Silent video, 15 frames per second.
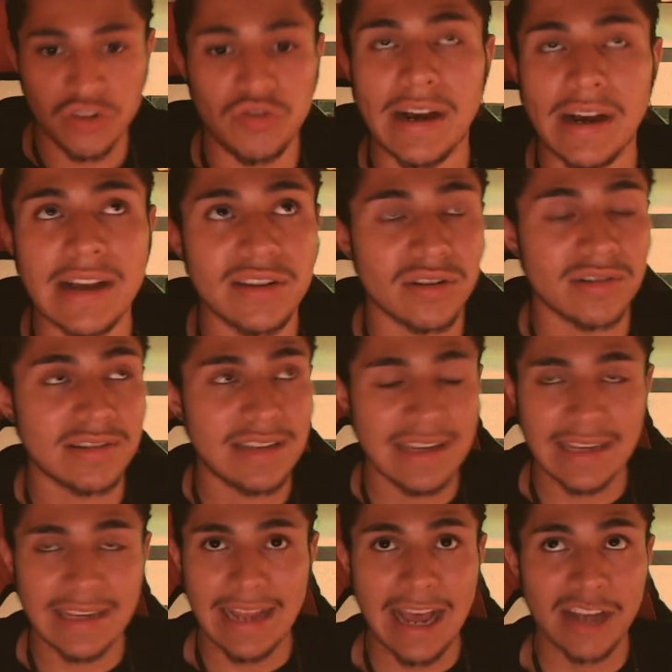You guys aren't
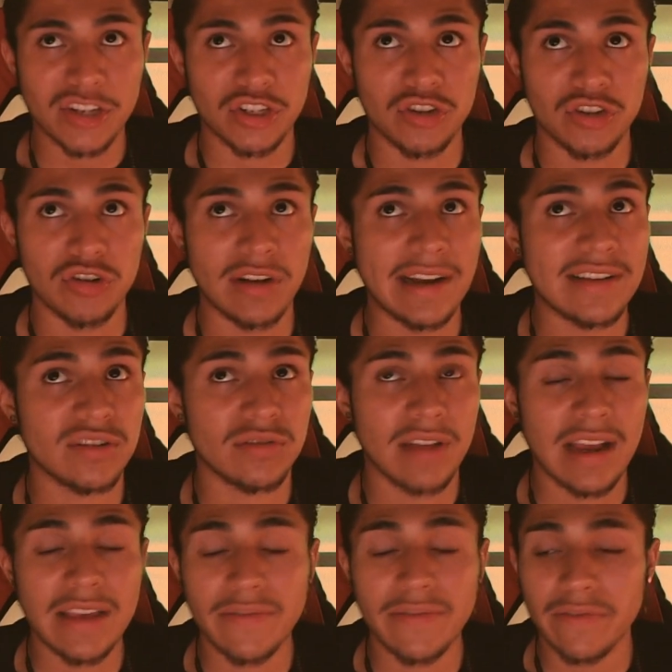taking action. You guys are
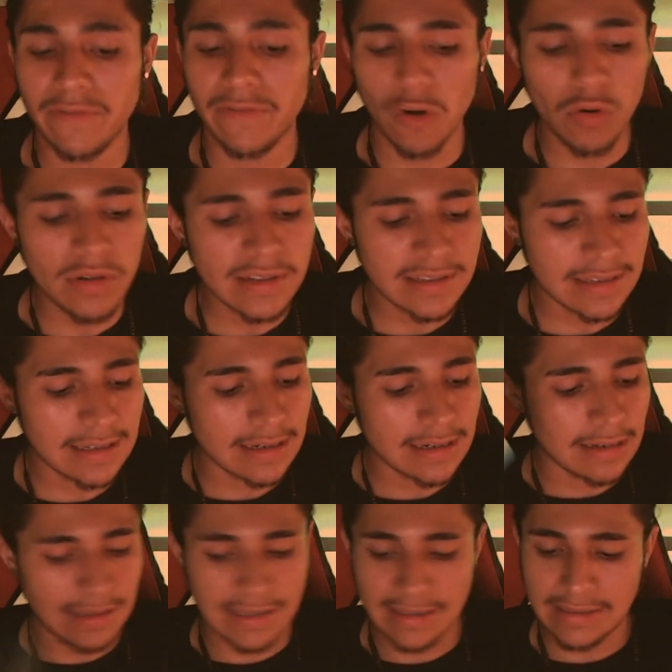not even focusing
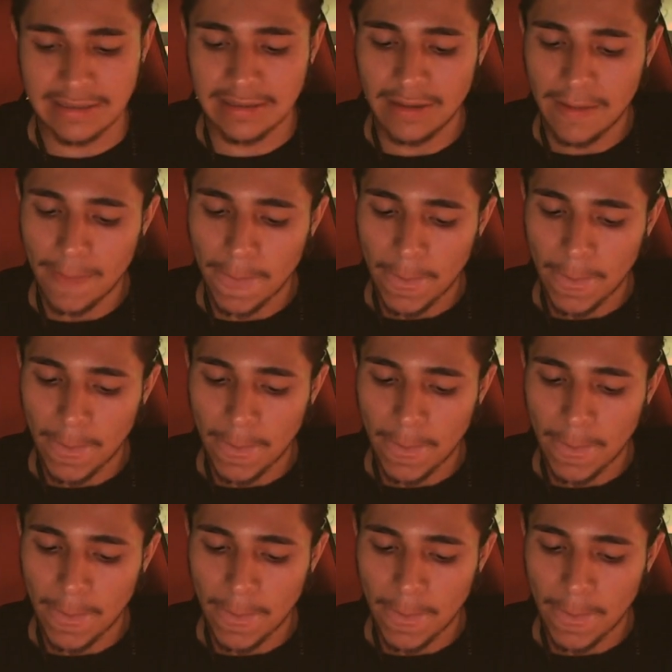on this.